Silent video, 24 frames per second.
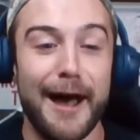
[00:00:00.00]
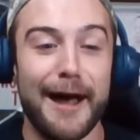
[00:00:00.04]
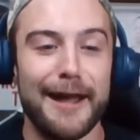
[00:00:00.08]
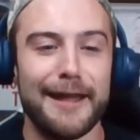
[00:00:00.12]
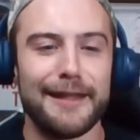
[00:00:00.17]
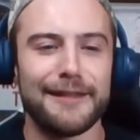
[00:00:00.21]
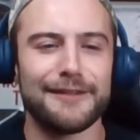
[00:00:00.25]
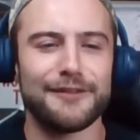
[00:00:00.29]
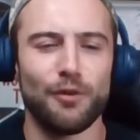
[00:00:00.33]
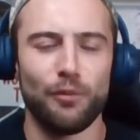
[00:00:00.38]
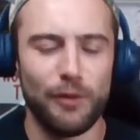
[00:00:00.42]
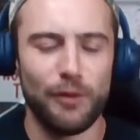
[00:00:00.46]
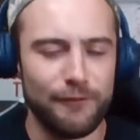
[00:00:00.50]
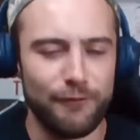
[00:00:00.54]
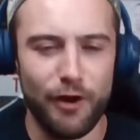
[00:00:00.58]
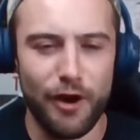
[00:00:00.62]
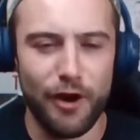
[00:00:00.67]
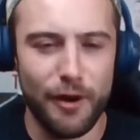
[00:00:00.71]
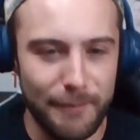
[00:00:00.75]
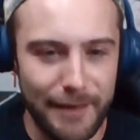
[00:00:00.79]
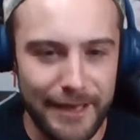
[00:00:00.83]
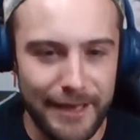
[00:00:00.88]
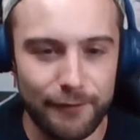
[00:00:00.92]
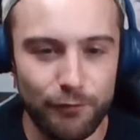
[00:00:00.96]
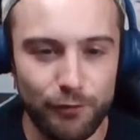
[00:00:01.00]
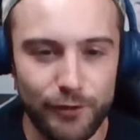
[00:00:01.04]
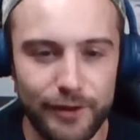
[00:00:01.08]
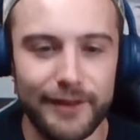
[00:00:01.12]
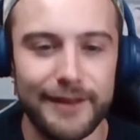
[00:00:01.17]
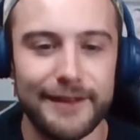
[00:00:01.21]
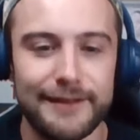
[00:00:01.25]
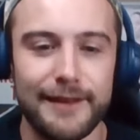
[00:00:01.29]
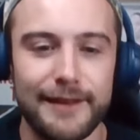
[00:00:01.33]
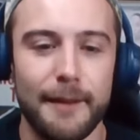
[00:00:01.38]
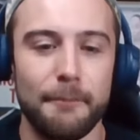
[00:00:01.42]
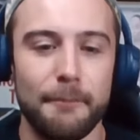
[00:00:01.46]
So we've all made
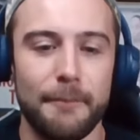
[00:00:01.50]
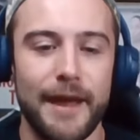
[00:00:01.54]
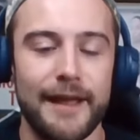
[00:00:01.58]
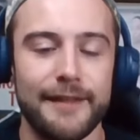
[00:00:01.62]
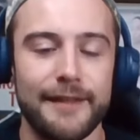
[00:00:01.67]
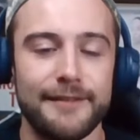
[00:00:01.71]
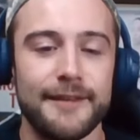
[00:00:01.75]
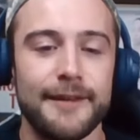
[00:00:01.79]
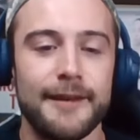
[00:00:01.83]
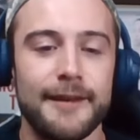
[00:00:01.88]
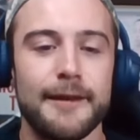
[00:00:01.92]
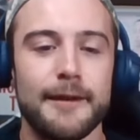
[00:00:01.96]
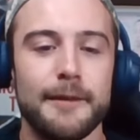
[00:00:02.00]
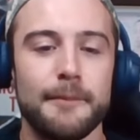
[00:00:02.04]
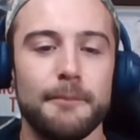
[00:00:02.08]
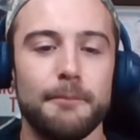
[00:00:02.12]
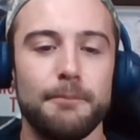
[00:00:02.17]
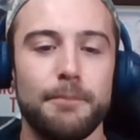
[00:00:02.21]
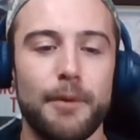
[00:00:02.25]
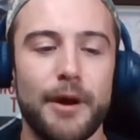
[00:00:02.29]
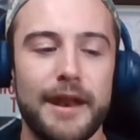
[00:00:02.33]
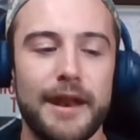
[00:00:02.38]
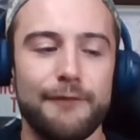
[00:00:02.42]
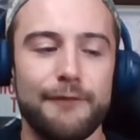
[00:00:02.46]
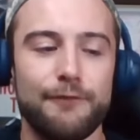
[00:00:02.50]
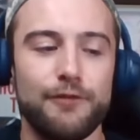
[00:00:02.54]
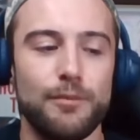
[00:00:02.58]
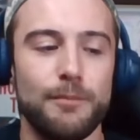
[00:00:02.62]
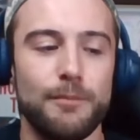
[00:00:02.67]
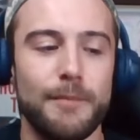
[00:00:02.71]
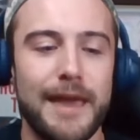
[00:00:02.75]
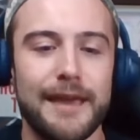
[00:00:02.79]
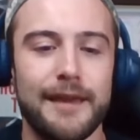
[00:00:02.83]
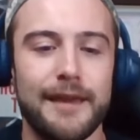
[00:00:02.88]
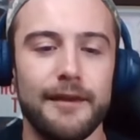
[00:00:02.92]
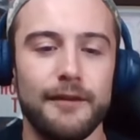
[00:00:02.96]
really dumb bets. But if you
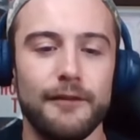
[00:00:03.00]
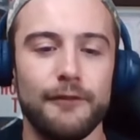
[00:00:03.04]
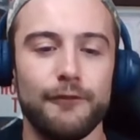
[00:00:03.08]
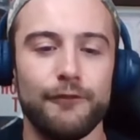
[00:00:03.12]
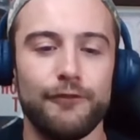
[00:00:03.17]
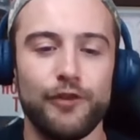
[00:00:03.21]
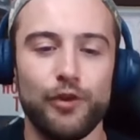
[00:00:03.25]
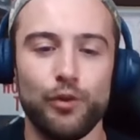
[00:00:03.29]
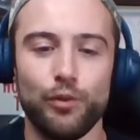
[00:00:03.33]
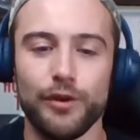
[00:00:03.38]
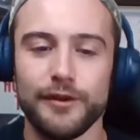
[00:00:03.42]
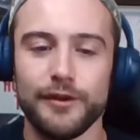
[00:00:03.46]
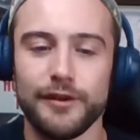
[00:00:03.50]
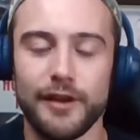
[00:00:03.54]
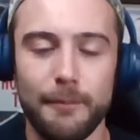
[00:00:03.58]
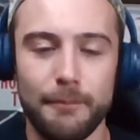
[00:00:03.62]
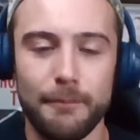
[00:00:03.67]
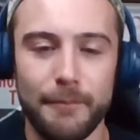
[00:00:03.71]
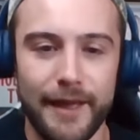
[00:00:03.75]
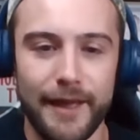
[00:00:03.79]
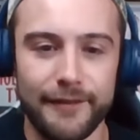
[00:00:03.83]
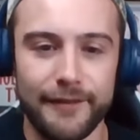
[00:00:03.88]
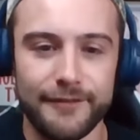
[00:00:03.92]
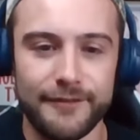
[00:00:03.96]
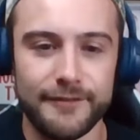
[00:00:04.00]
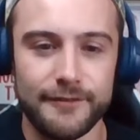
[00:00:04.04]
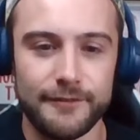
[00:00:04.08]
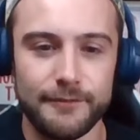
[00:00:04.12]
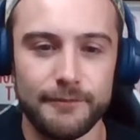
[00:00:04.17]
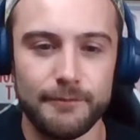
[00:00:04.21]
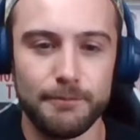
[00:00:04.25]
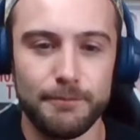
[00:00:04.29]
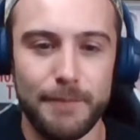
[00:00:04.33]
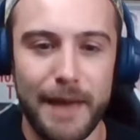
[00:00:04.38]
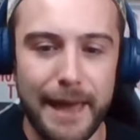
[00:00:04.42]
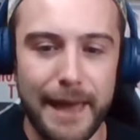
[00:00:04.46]
make fewer dumb bets,
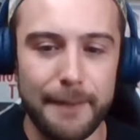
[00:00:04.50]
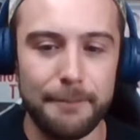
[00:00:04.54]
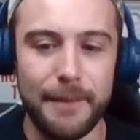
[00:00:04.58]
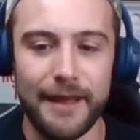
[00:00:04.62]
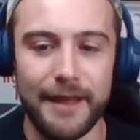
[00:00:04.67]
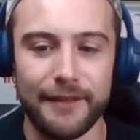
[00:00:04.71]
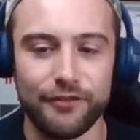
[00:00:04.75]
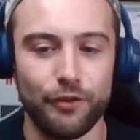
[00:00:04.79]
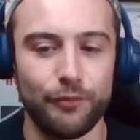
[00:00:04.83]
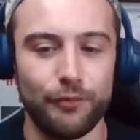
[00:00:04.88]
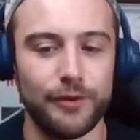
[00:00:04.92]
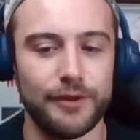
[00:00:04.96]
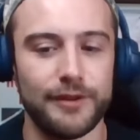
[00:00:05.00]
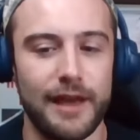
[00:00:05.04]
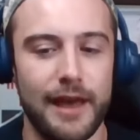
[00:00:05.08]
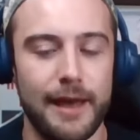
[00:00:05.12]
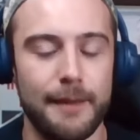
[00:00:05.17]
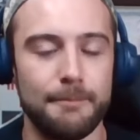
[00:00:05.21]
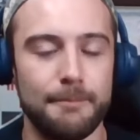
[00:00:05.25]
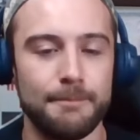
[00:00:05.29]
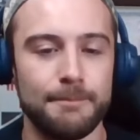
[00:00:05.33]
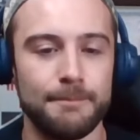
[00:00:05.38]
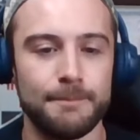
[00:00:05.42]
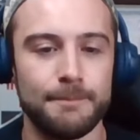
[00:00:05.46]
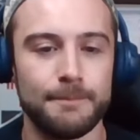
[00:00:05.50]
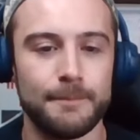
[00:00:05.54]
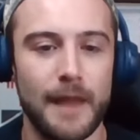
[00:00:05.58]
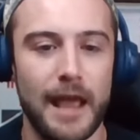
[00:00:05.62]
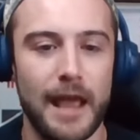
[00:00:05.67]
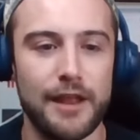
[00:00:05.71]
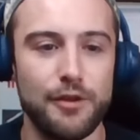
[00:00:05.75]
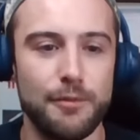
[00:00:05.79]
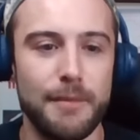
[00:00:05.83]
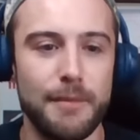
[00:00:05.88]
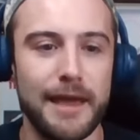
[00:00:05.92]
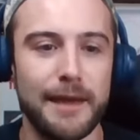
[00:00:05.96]
bad bets over time,
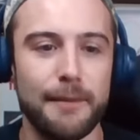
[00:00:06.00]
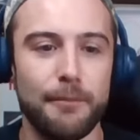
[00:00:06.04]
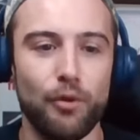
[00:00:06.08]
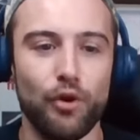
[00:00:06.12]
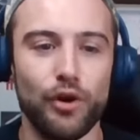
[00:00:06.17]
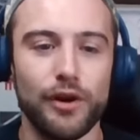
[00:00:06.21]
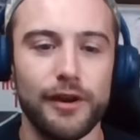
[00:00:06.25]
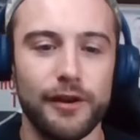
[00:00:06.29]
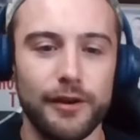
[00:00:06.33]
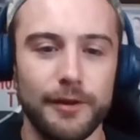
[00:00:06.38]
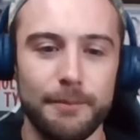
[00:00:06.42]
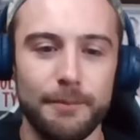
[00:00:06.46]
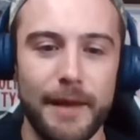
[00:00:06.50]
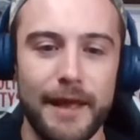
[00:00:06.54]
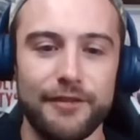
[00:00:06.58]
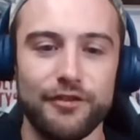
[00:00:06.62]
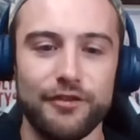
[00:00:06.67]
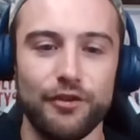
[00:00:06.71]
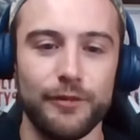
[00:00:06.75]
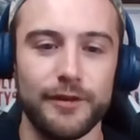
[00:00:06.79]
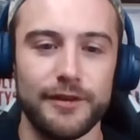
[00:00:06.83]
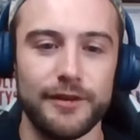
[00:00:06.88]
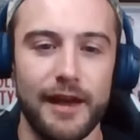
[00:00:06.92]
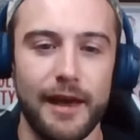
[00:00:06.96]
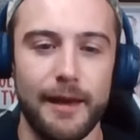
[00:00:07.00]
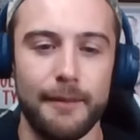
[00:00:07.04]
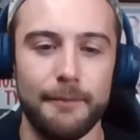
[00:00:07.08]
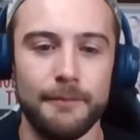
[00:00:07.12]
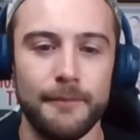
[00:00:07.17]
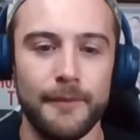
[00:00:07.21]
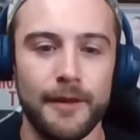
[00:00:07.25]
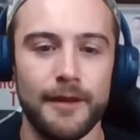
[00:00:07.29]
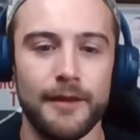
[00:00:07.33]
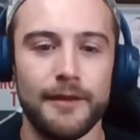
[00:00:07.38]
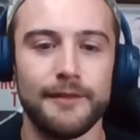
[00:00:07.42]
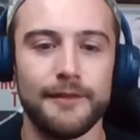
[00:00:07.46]
and you make more good bets over time,
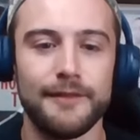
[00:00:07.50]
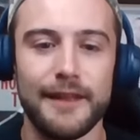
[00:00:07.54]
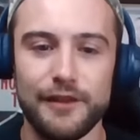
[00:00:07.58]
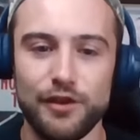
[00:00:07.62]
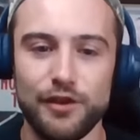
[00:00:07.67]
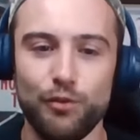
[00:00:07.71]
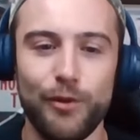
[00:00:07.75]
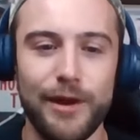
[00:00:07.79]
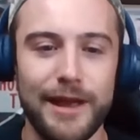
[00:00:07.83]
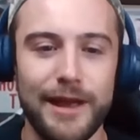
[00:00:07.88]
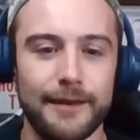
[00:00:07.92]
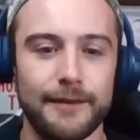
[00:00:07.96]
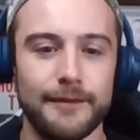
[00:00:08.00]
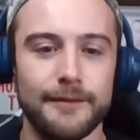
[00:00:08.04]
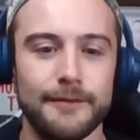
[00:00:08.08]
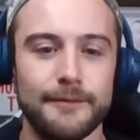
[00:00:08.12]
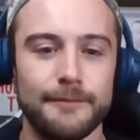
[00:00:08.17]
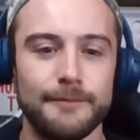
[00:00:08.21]
then you win.